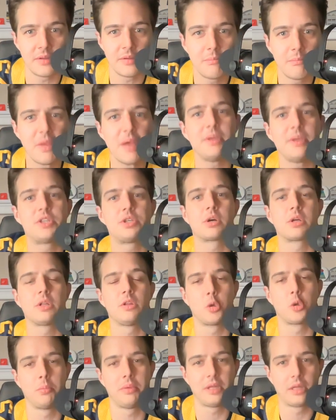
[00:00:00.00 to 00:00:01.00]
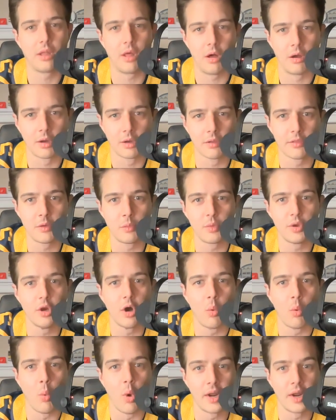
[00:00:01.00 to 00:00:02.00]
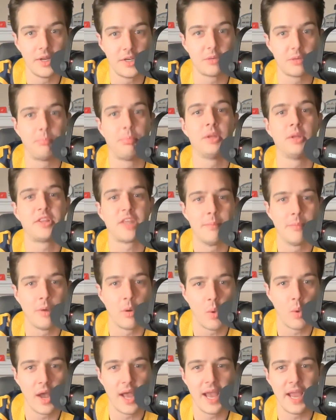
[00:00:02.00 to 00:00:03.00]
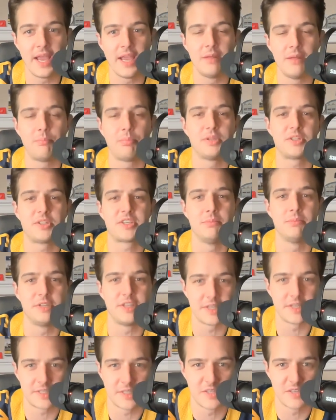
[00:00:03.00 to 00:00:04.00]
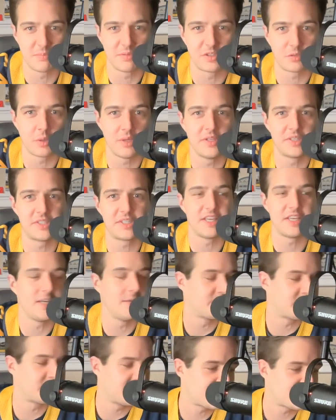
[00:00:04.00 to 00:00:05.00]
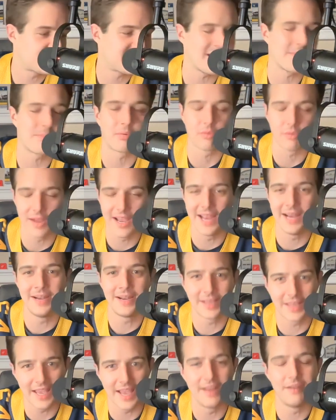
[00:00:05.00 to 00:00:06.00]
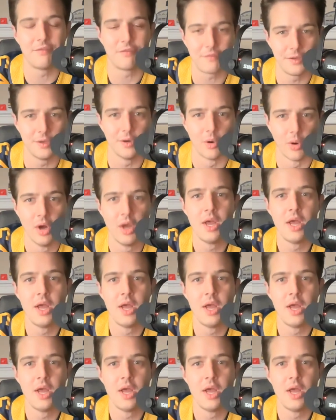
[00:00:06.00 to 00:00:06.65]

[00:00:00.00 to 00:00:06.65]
maybe took a little bit longer than we all wanted to put them away and put some distance between the teams and separate, and again, feel